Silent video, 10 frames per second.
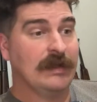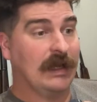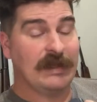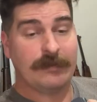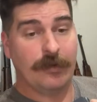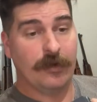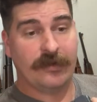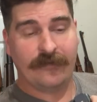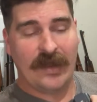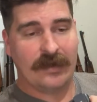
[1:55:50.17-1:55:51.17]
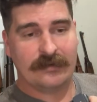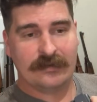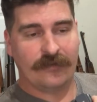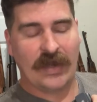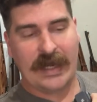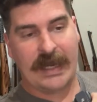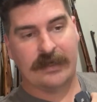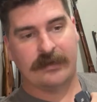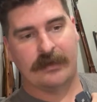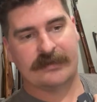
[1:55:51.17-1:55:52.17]
I like both. I've got
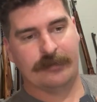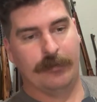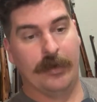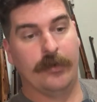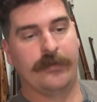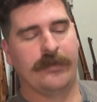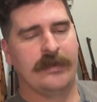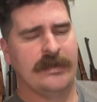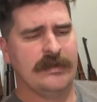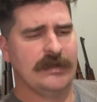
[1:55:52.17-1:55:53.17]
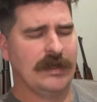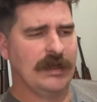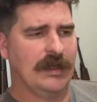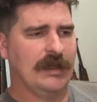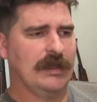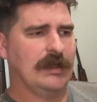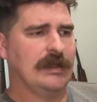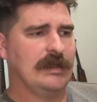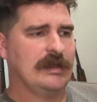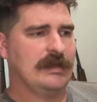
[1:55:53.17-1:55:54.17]
handguns in both.
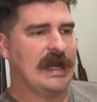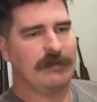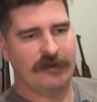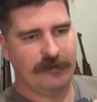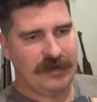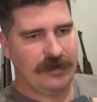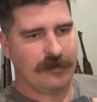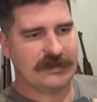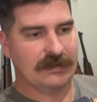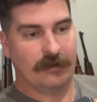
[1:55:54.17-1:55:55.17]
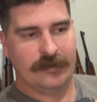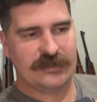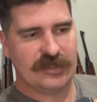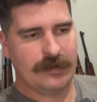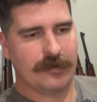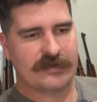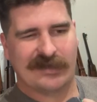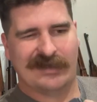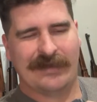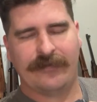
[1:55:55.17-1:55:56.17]
9mm is a little bit cheaper, so
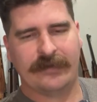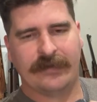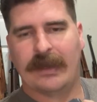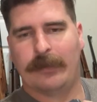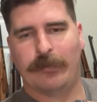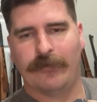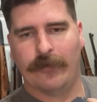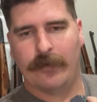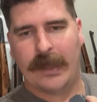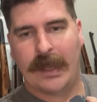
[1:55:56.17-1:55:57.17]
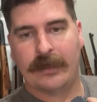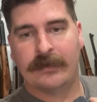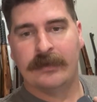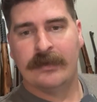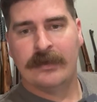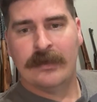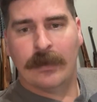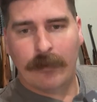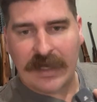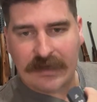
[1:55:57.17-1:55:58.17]
I definitely think I'd prefer that.
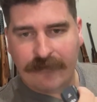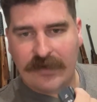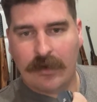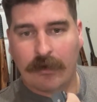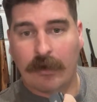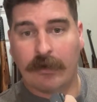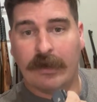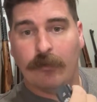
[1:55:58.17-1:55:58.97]
Man in VR. All right.